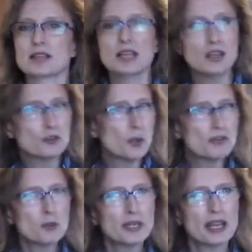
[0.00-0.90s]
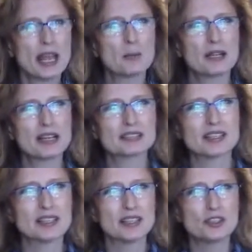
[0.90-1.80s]
If you ever went camping as a
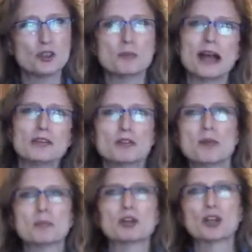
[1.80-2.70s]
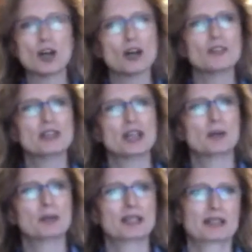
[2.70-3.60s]
kid, you might remember coffee
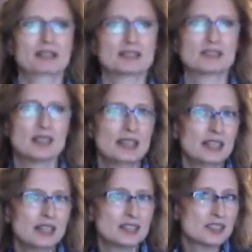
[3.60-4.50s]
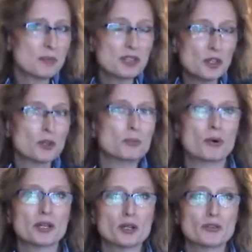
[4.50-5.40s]
cup eggs. It's something you can
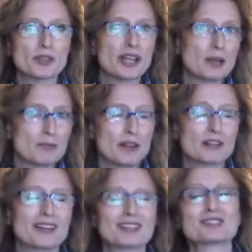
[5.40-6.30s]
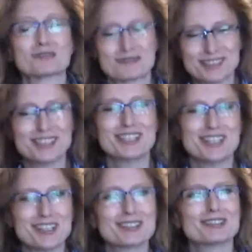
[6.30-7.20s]
boil over a campfire and it's really
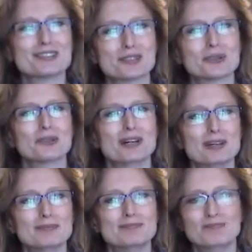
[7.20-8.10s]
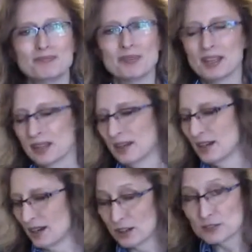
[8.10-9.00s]
hard to screw up.
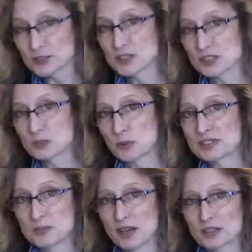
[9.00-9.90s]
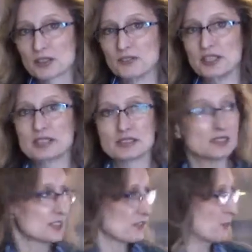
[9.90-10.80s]
Our version exploits the modern
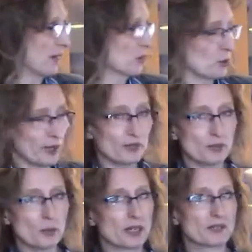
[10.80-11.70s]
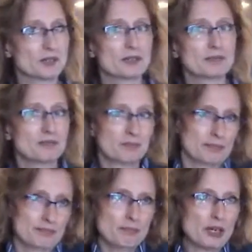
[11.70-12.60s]
conveniences of the microwave and whatever
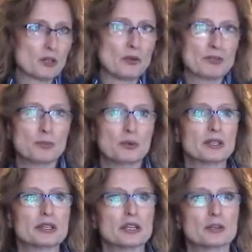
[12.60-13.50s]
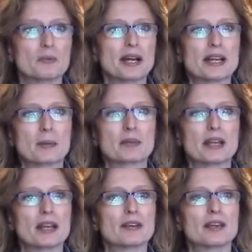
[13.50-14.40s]
microwavable container you might happen to
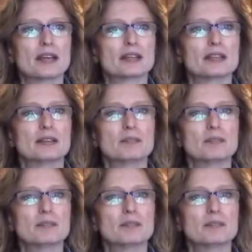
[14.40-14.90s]
have handy.